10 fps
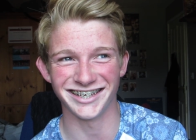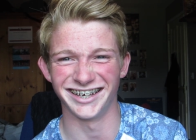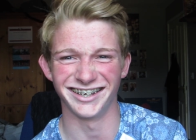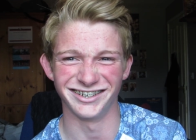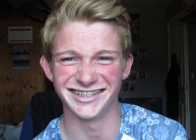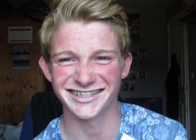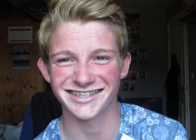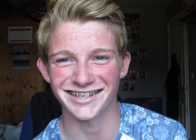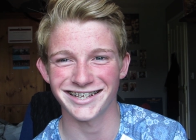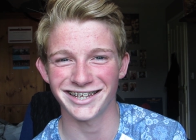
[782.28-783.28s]
you know,
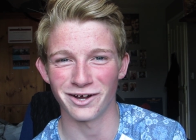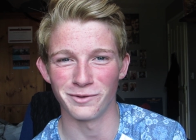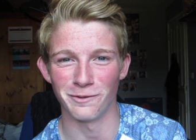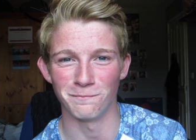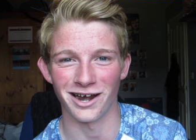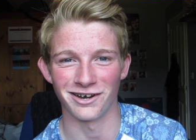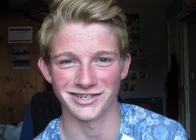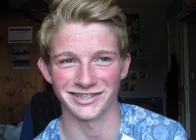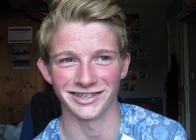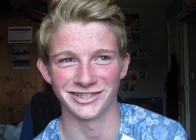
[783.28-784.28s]
it's a little bit
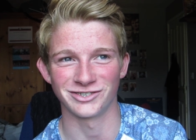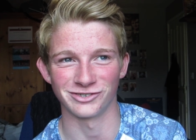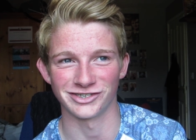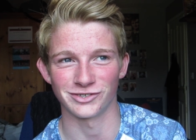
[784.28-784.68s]
embarrassing that you're talking